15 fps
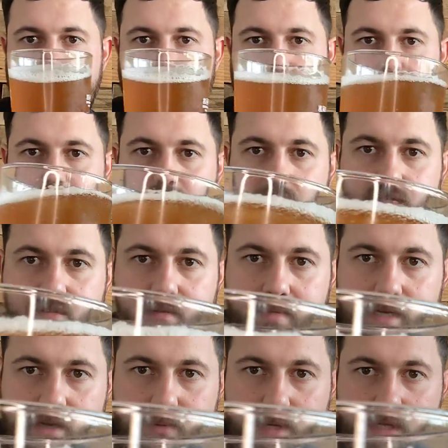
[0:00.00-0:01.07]
disappearing a
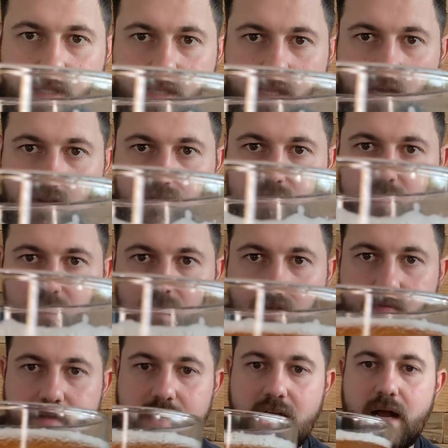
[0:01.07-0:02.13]
bit quickly there, isn't it?
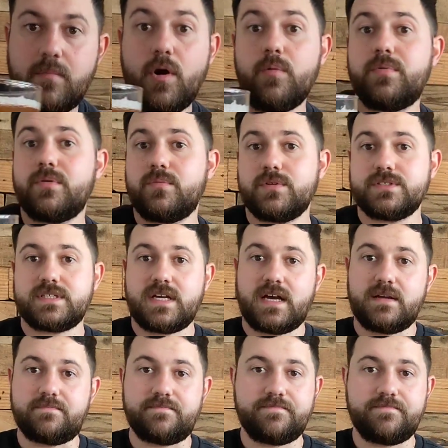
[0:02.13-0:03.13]
I'm hoping once I